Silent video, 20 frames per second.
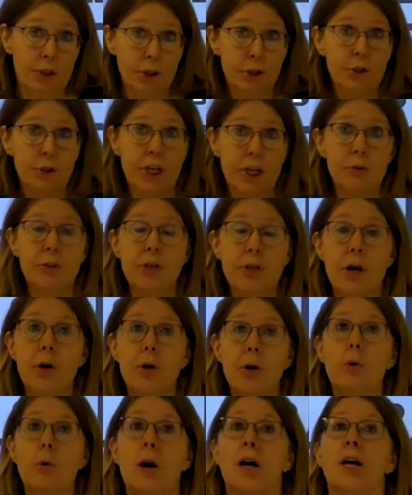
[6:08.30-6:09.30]
you don't
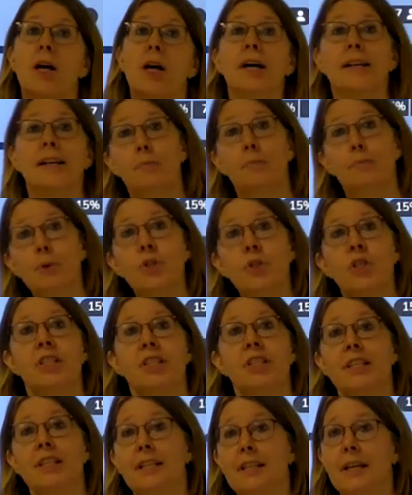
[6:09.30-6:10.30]
know, then put
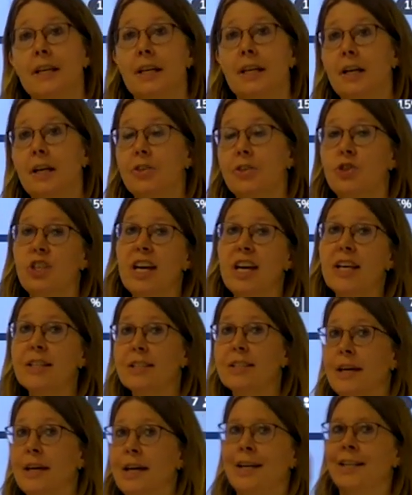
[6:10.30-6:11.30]
it in the
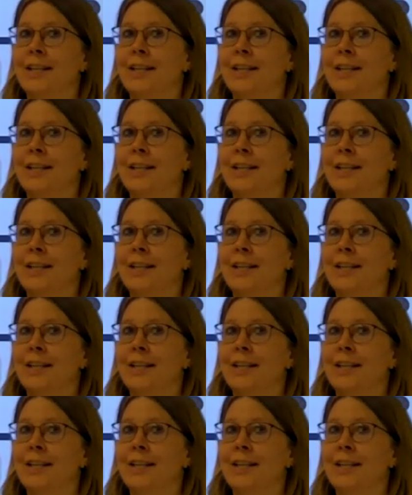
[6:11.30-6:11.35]
chat.